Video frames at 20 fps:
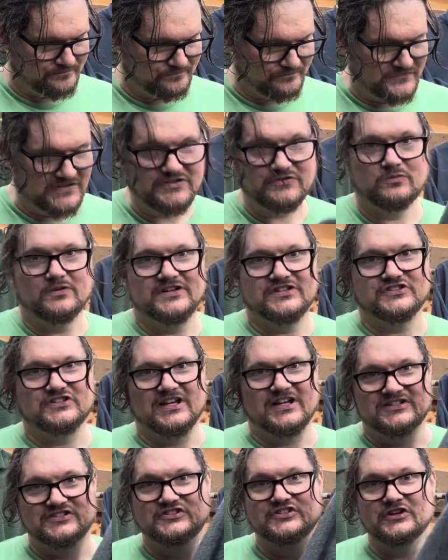This one is
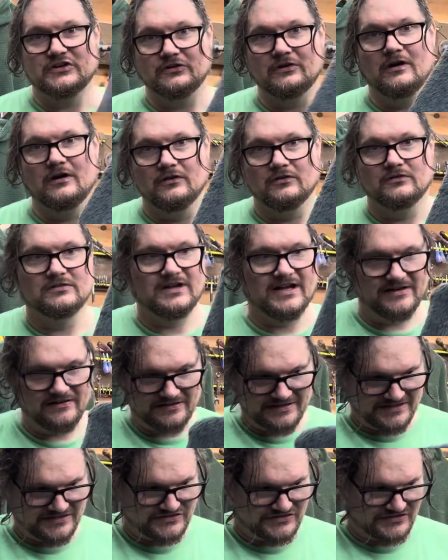like zero.
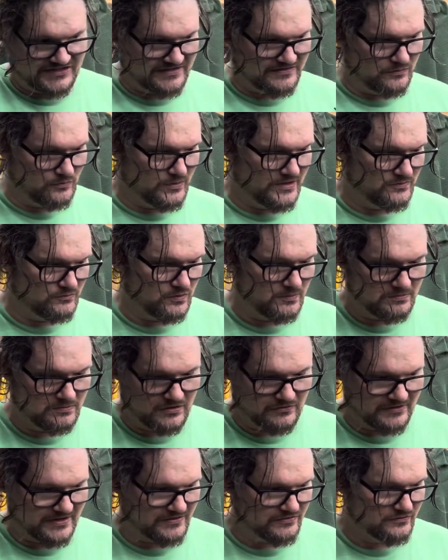The wind will blow
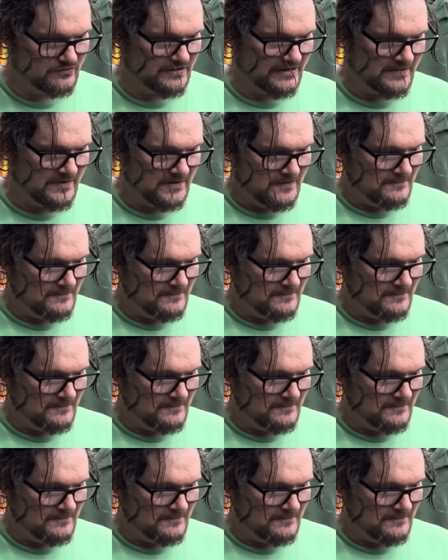right through it.